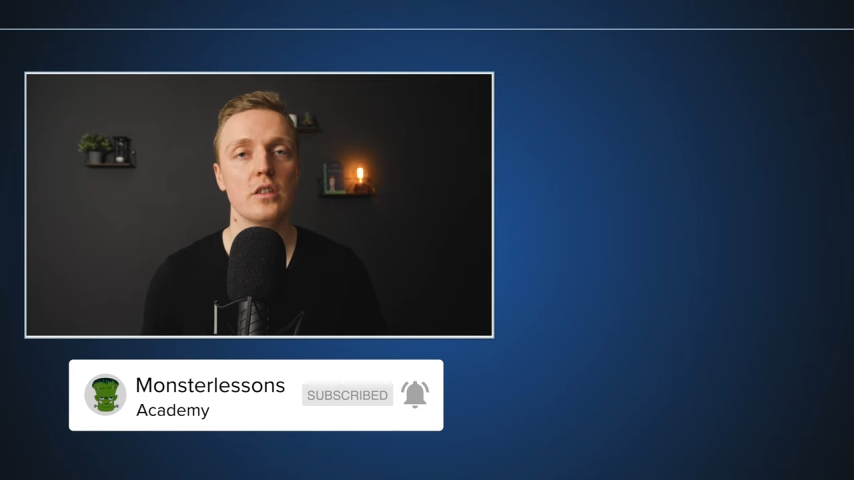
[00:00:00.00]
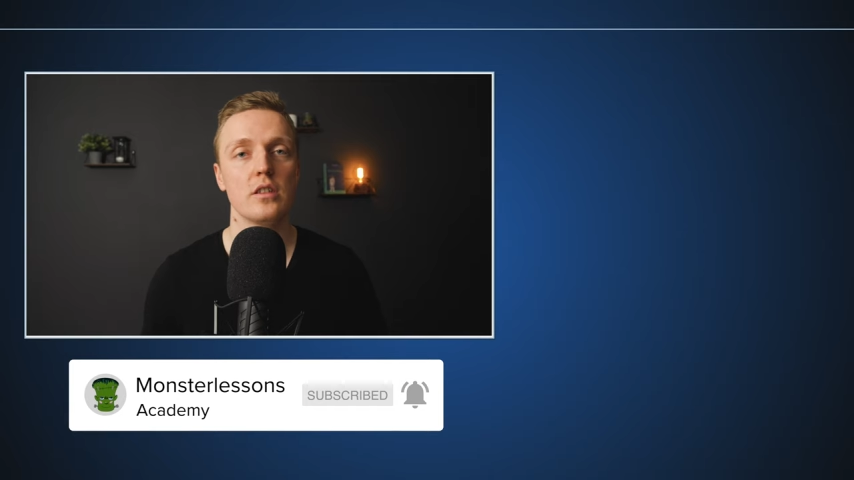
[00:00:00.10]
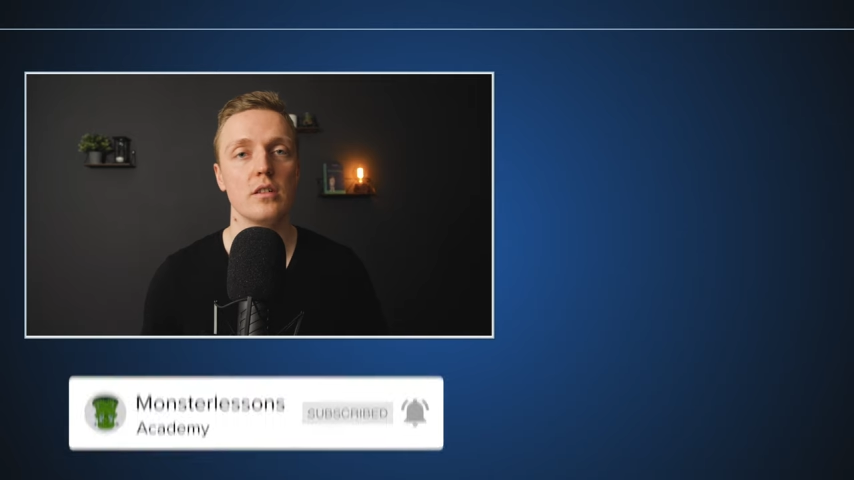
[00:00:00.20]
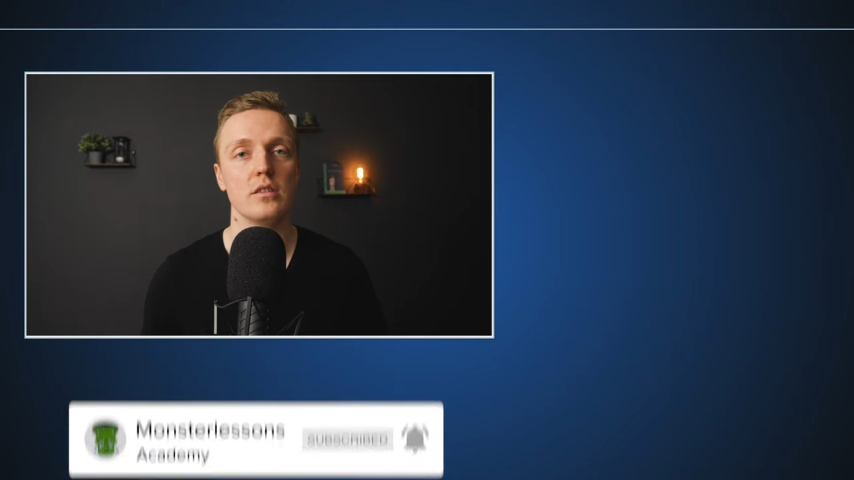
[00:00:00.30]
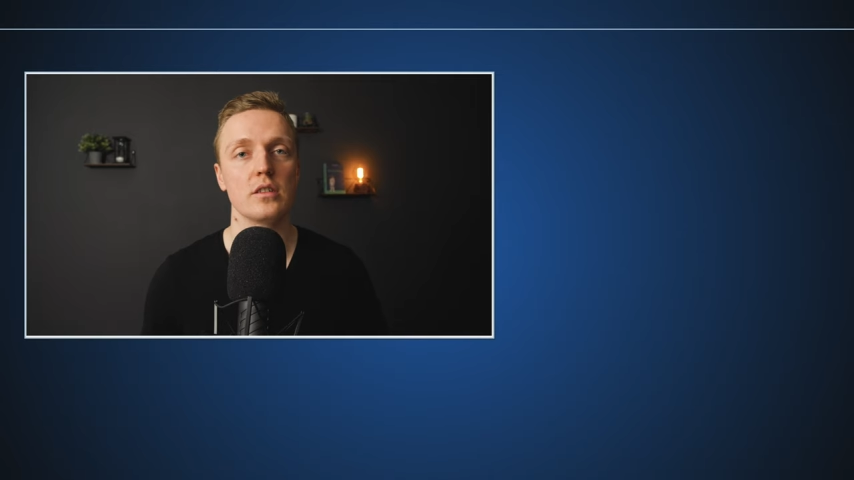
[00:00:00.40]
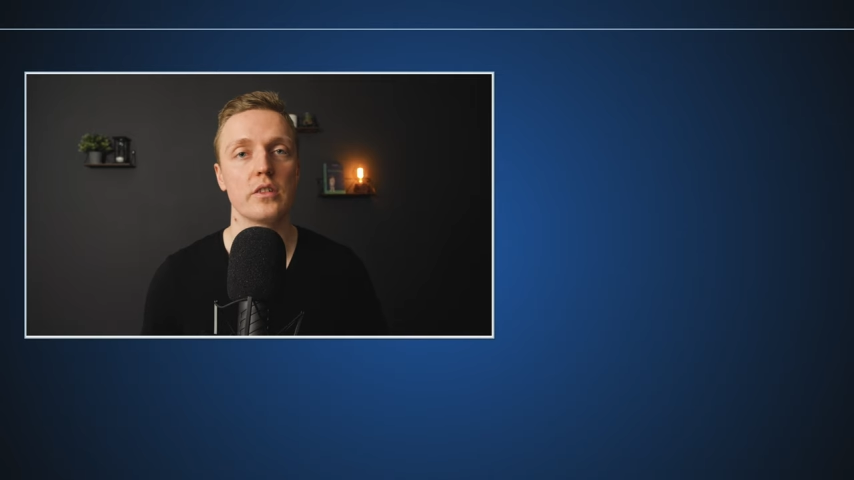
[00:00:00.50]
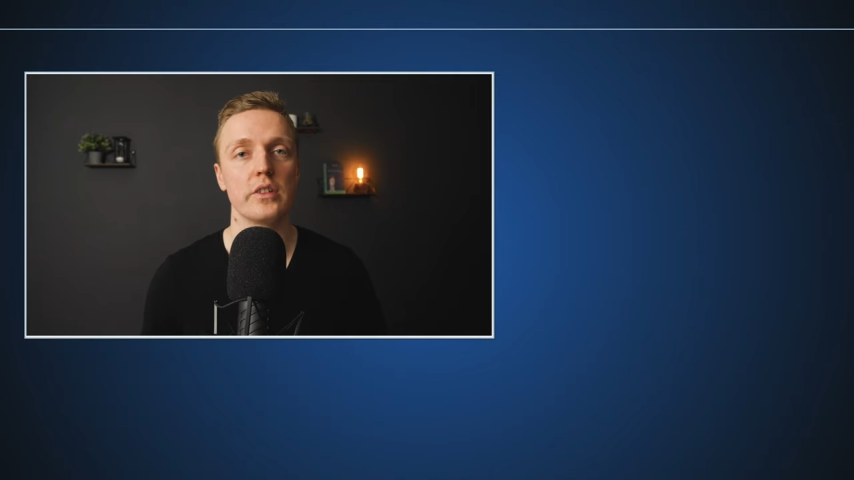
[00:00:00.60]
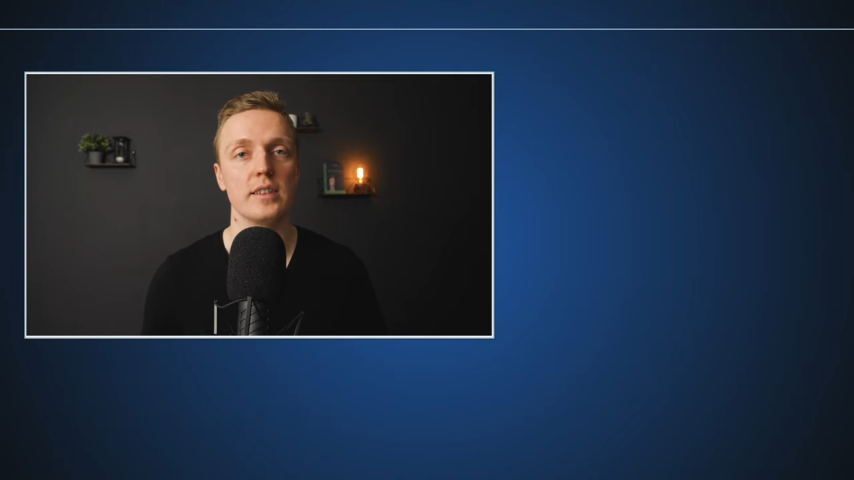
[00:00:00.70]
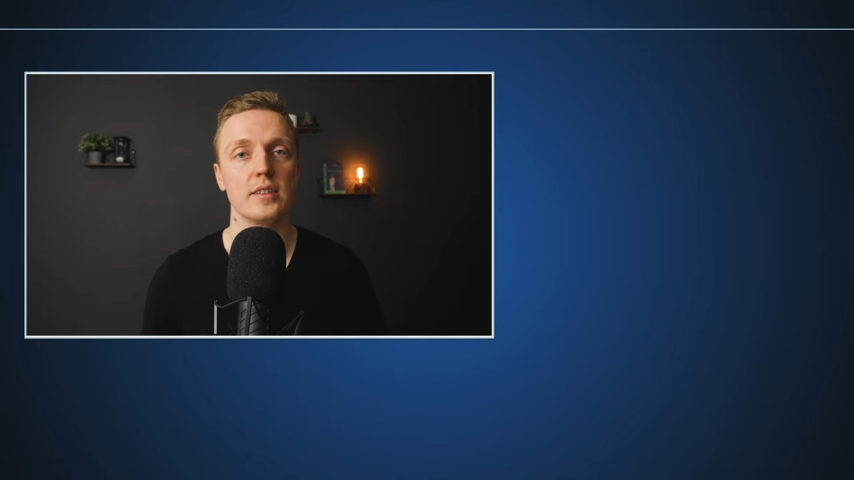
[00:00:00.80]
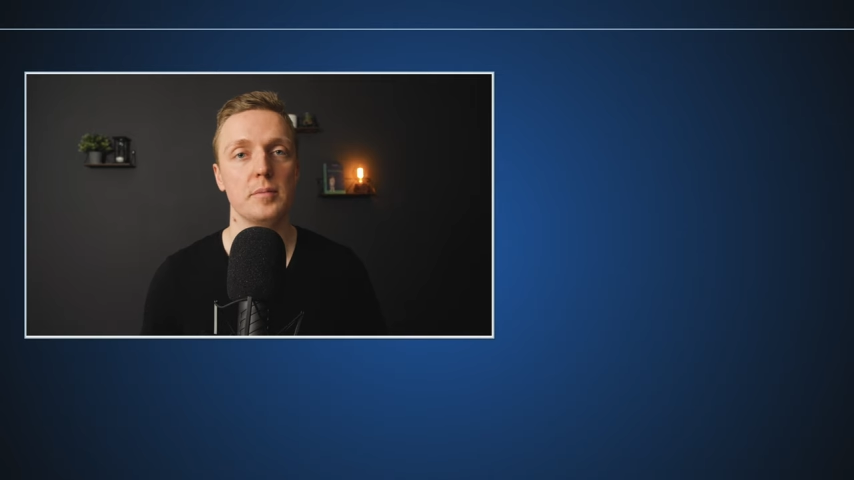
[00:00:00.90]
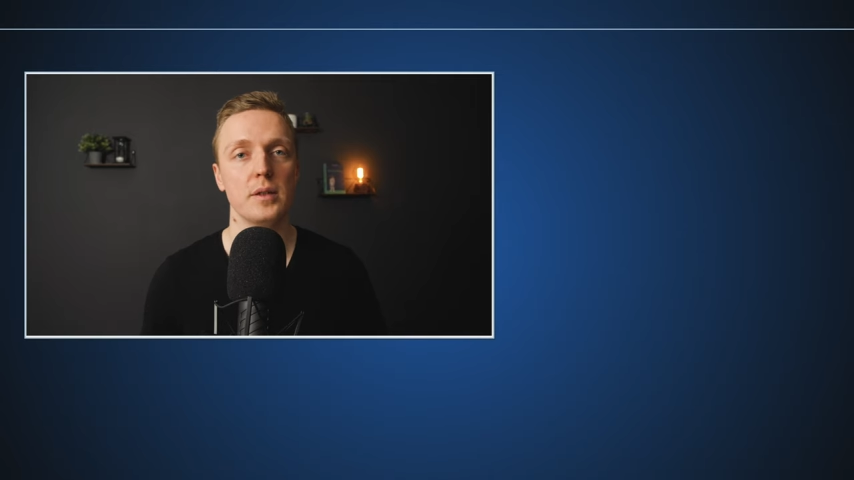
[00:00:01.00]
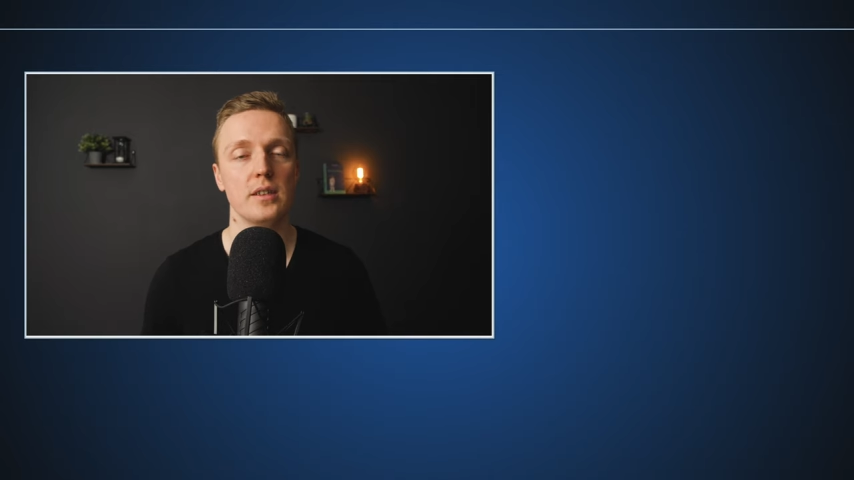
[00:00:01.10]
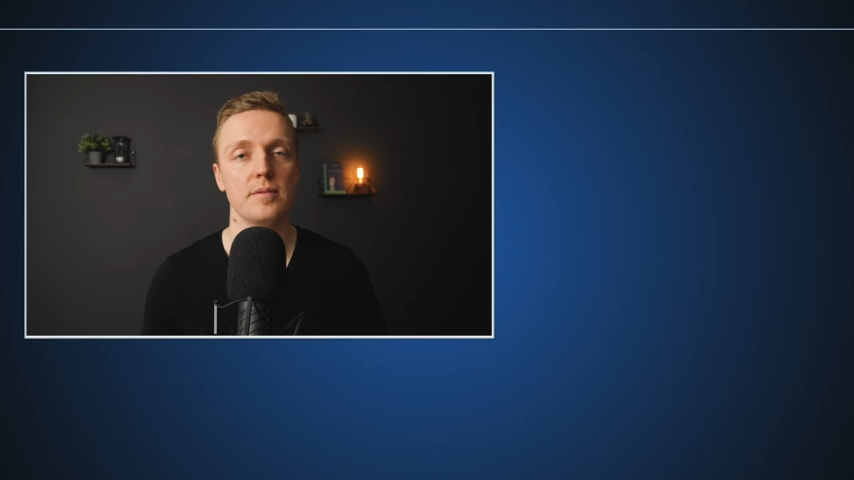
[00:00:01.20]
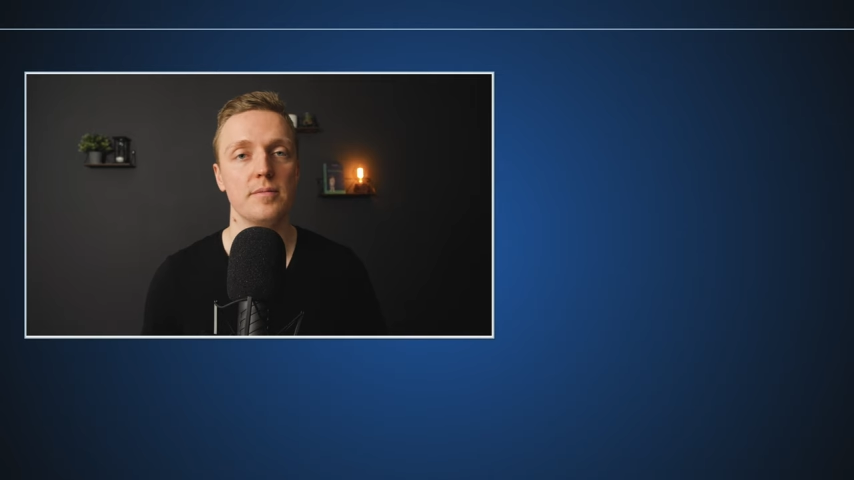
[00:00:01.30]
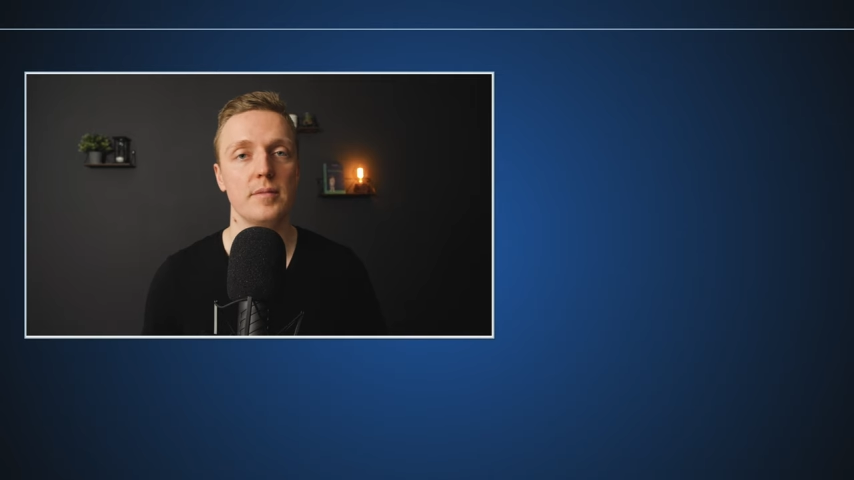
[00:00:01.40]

it on increased speed.